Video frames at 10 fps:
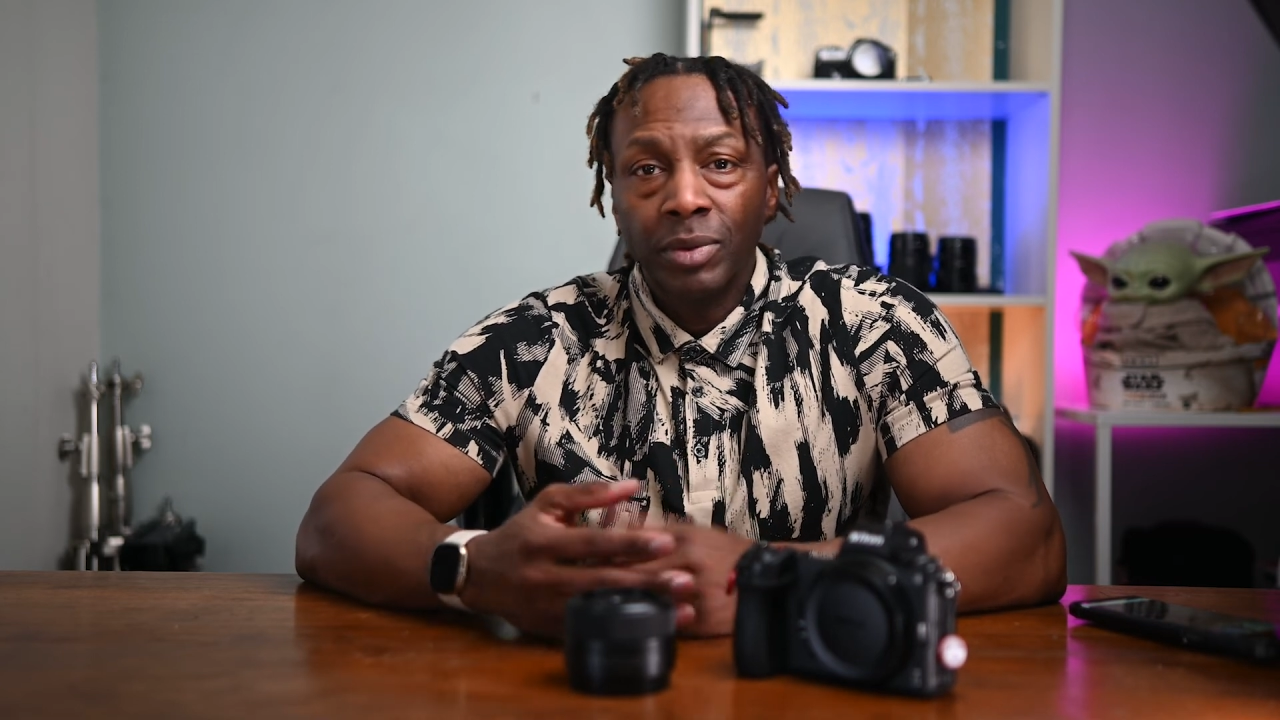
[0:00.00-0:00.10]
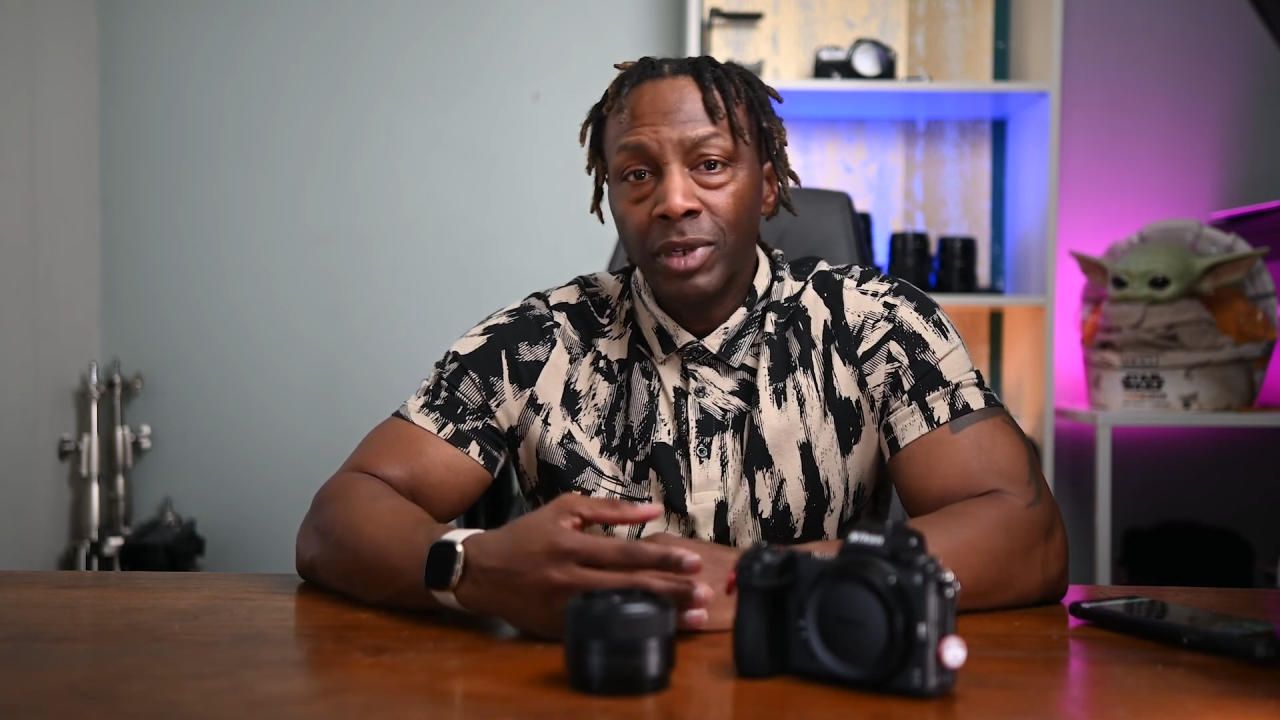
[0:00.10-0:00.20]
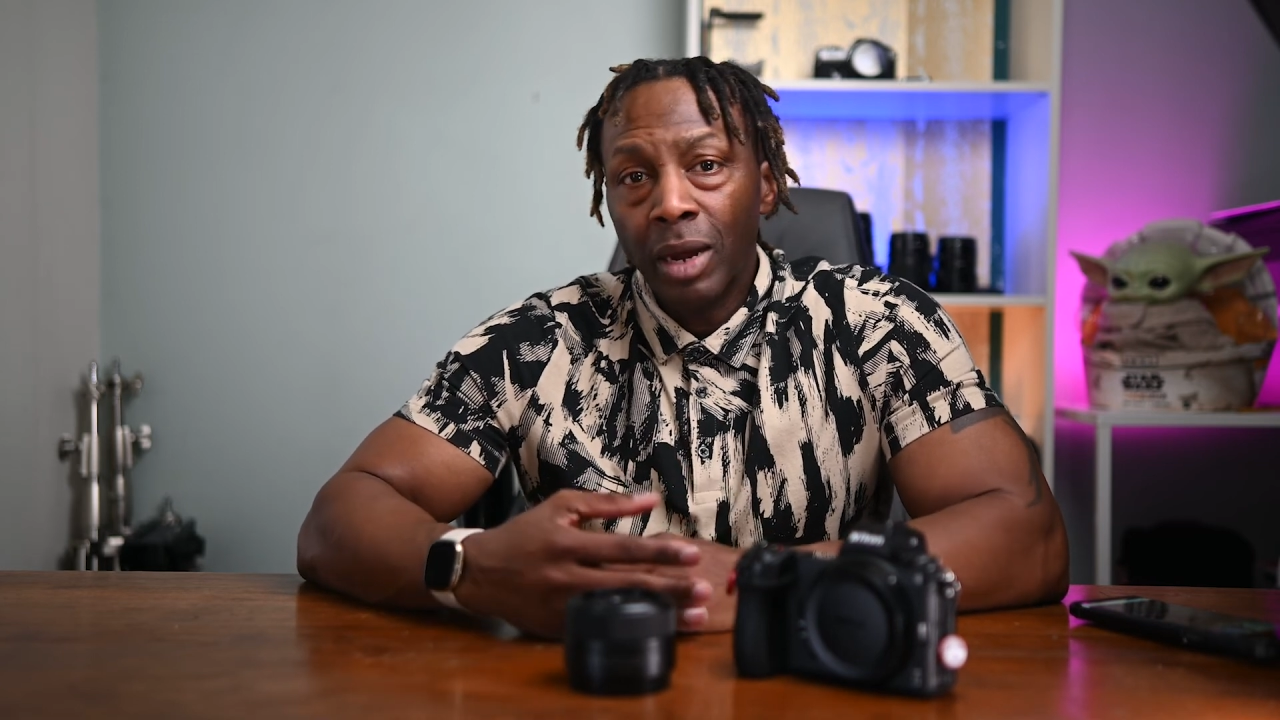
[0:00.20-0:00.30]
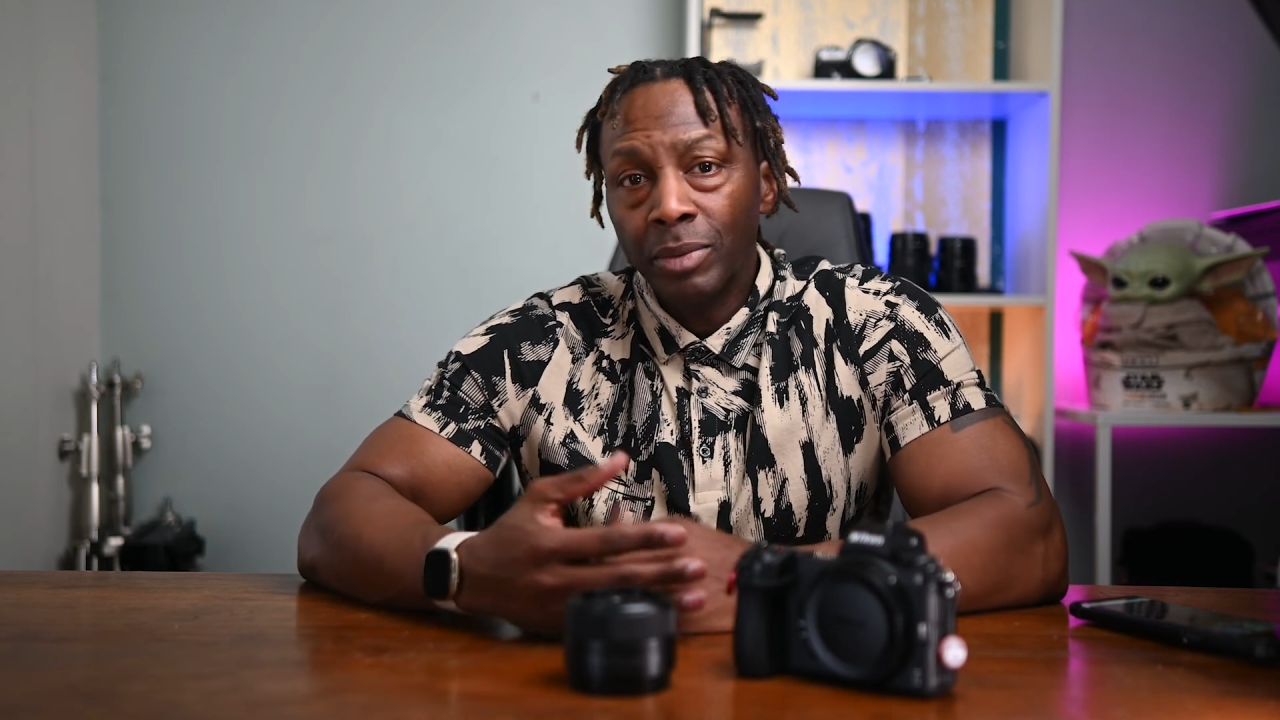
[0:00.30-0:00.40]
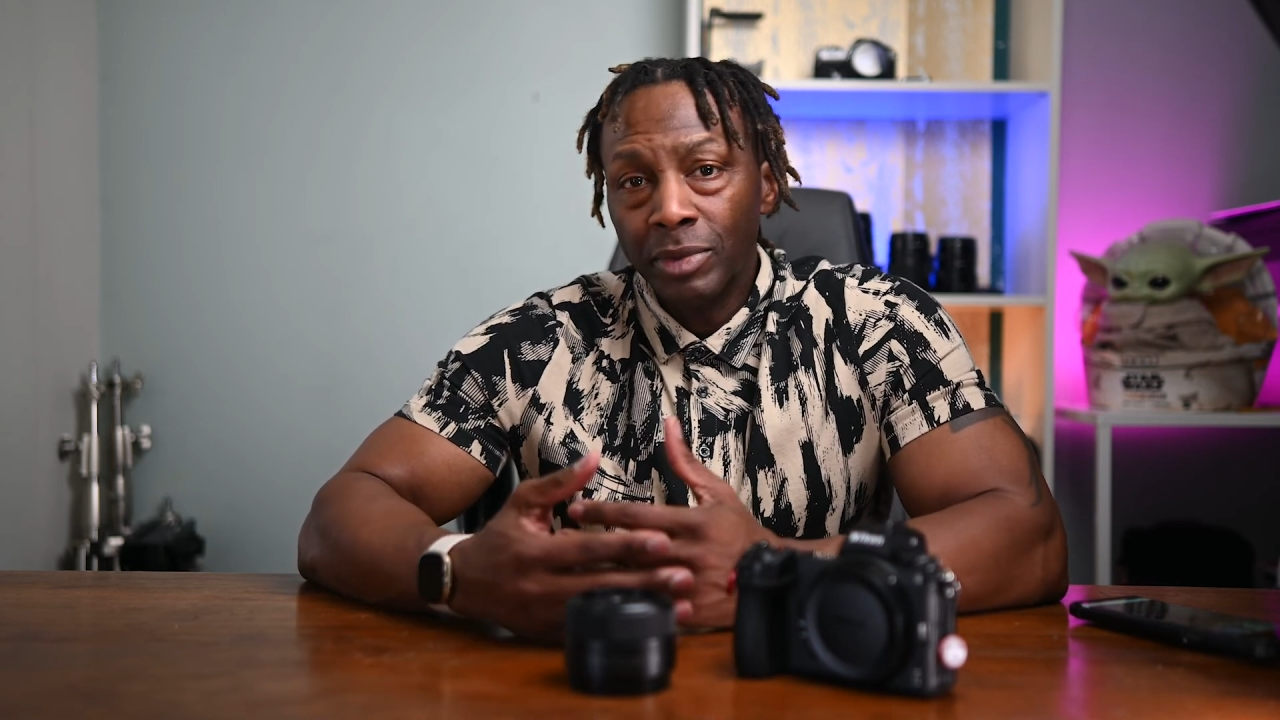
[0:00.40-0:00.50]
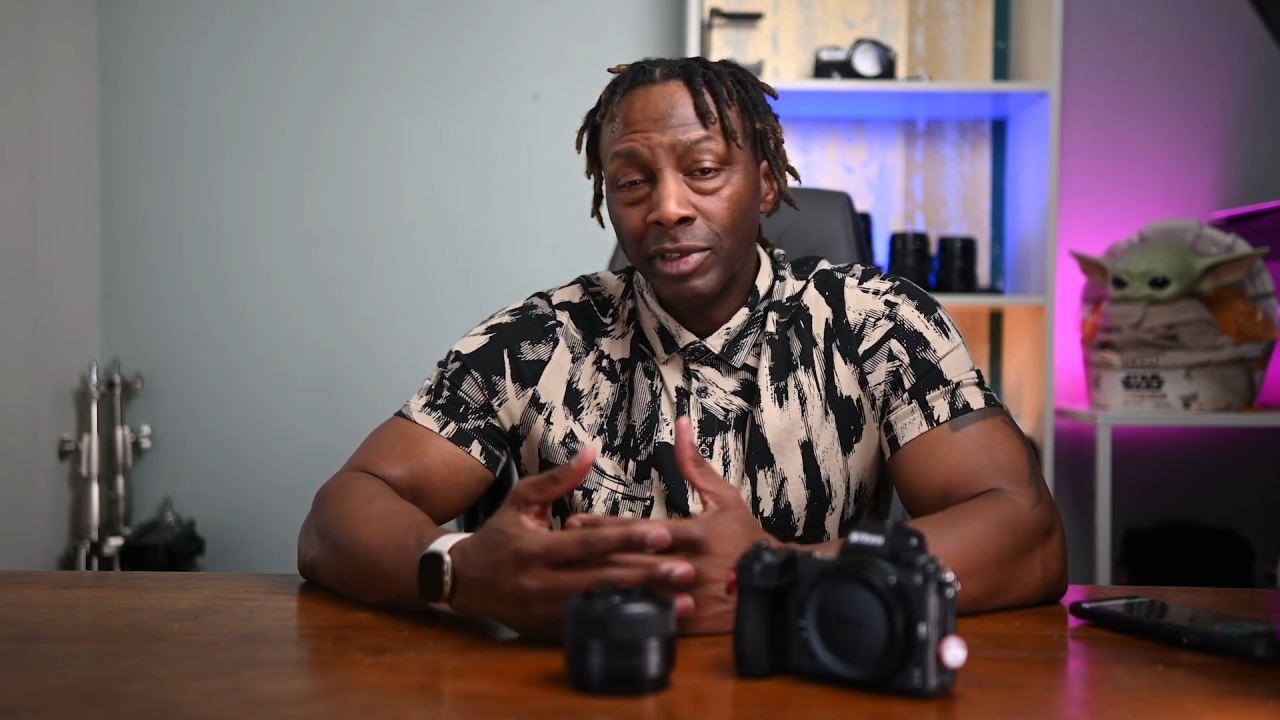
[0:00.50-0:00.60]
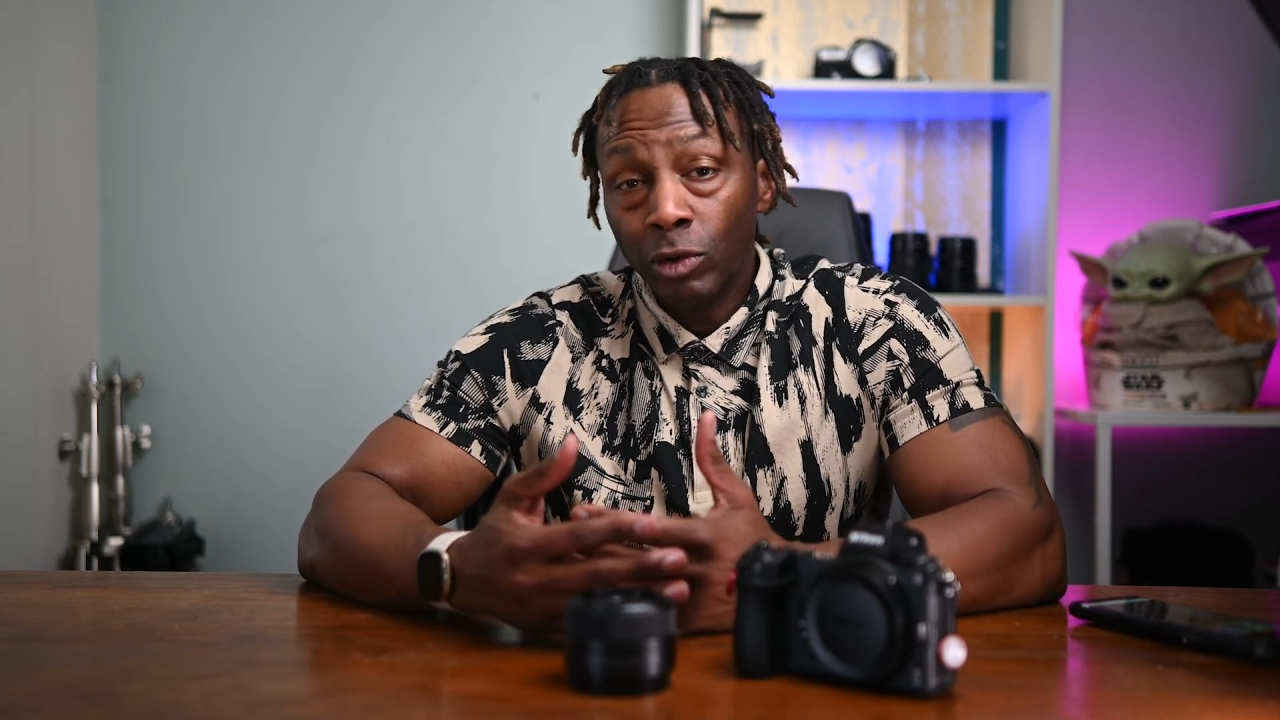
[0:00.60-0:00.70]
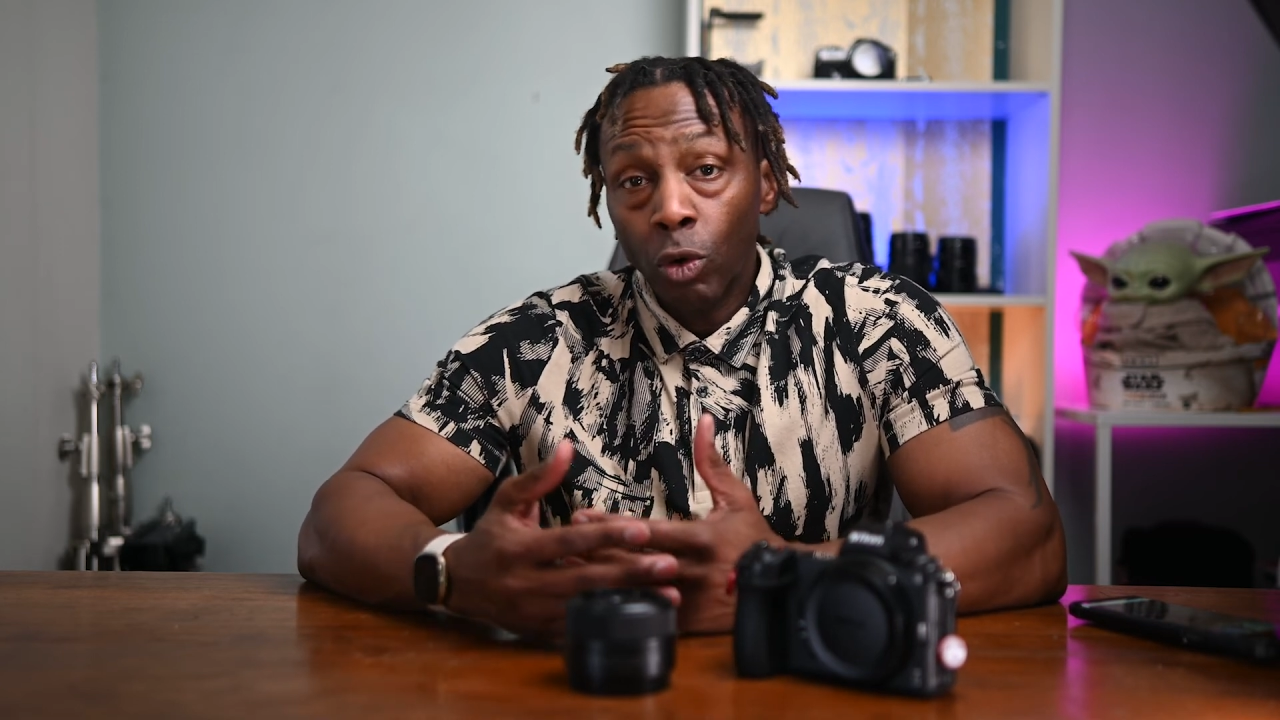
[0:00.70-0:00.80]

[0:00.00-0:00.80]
sometimes is a little